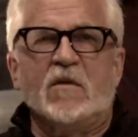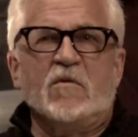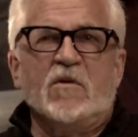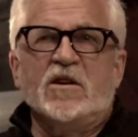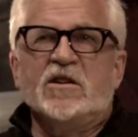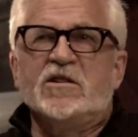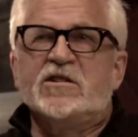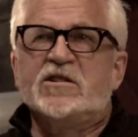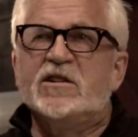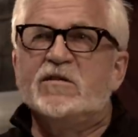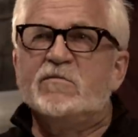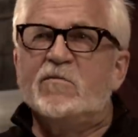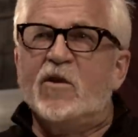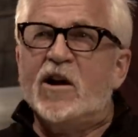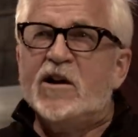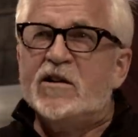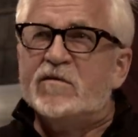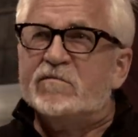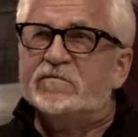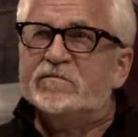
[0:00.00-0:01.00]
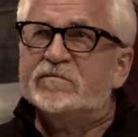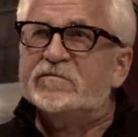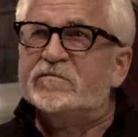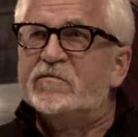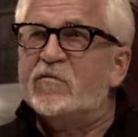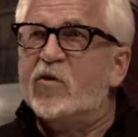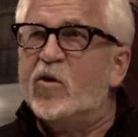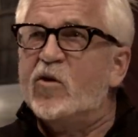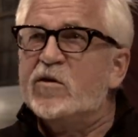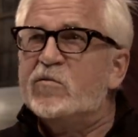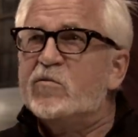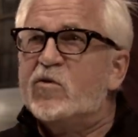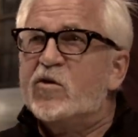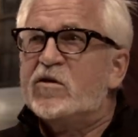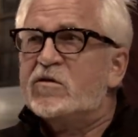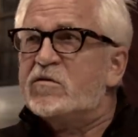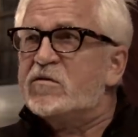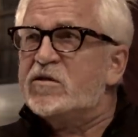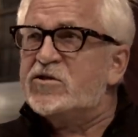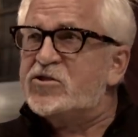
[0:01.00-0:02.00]
I wanted to see him write more and
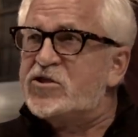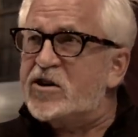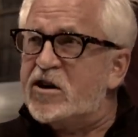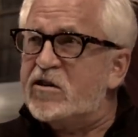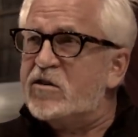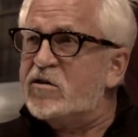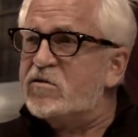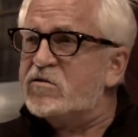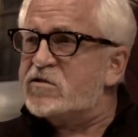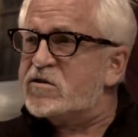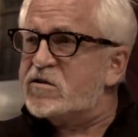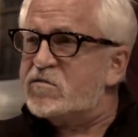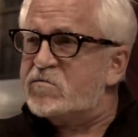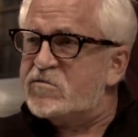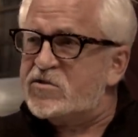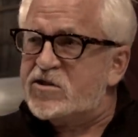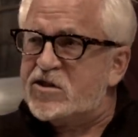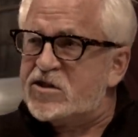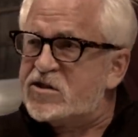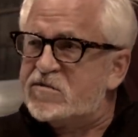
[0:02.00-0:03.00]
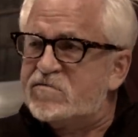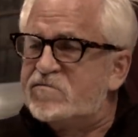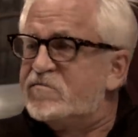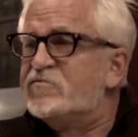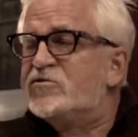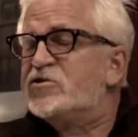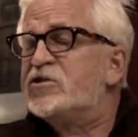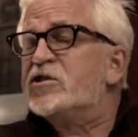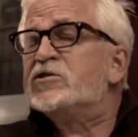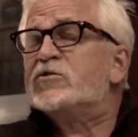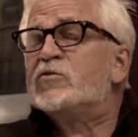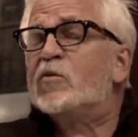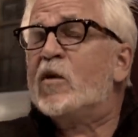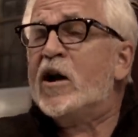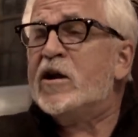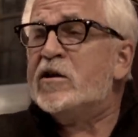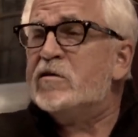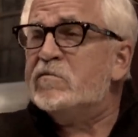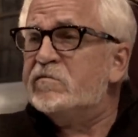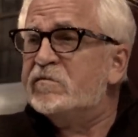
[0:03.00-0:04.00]
more concertos and just just
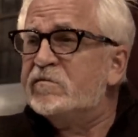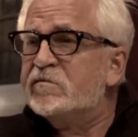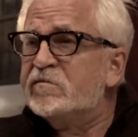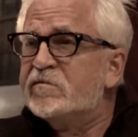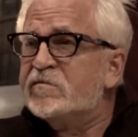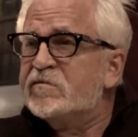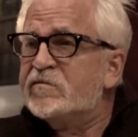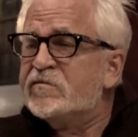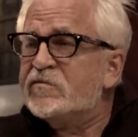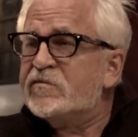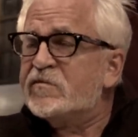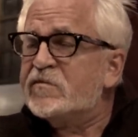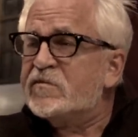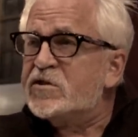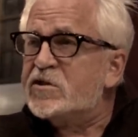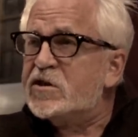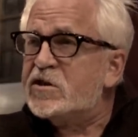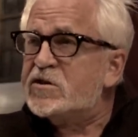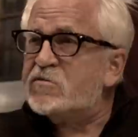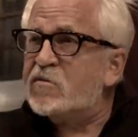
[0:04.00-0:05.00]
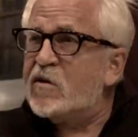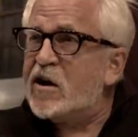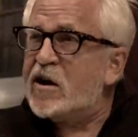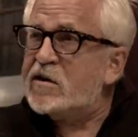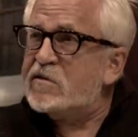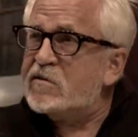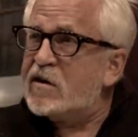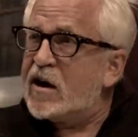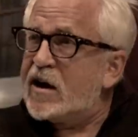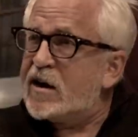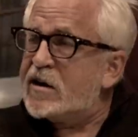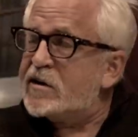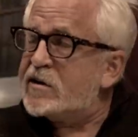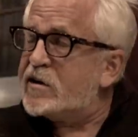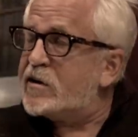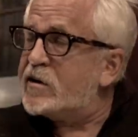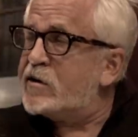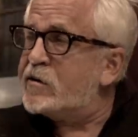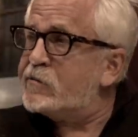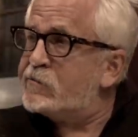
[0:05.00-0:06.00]
write, but just write. I
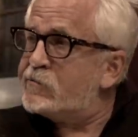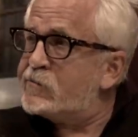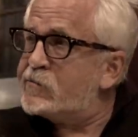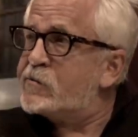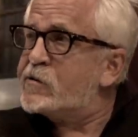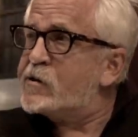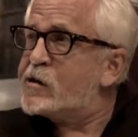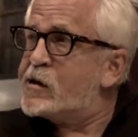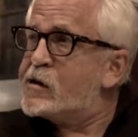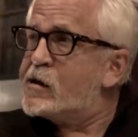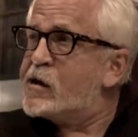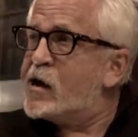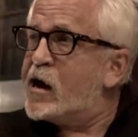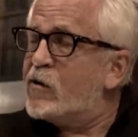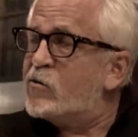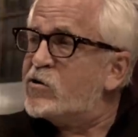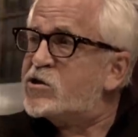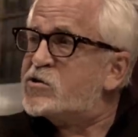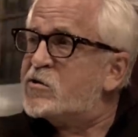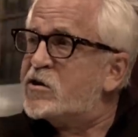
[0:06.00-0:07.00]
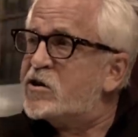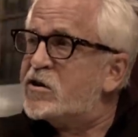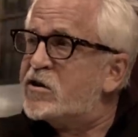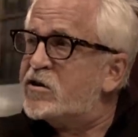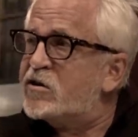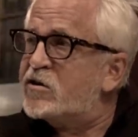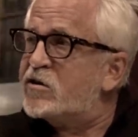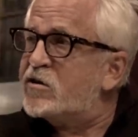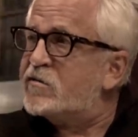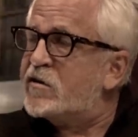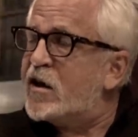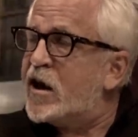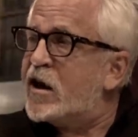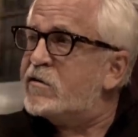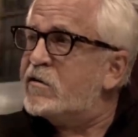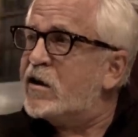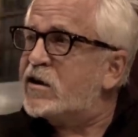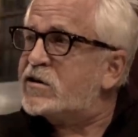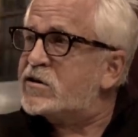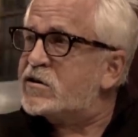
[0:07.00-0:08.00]
uh, I wish we could have heard
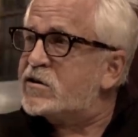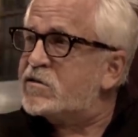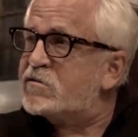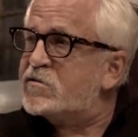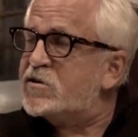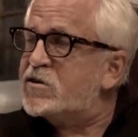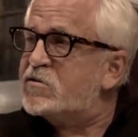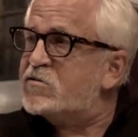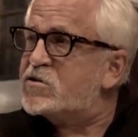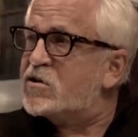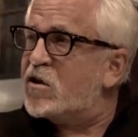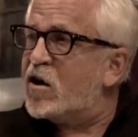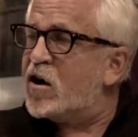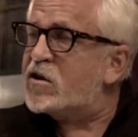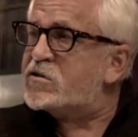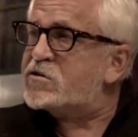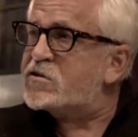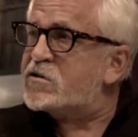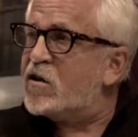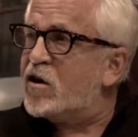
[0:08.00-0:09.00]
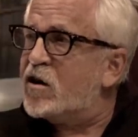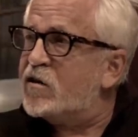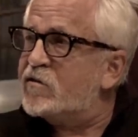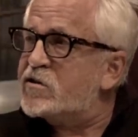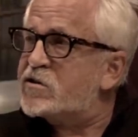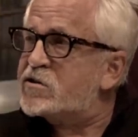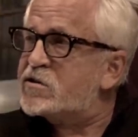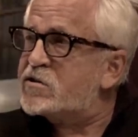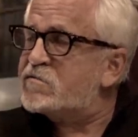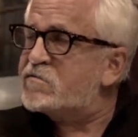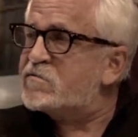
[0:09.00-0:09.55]
that. That's a huge loss to all of us.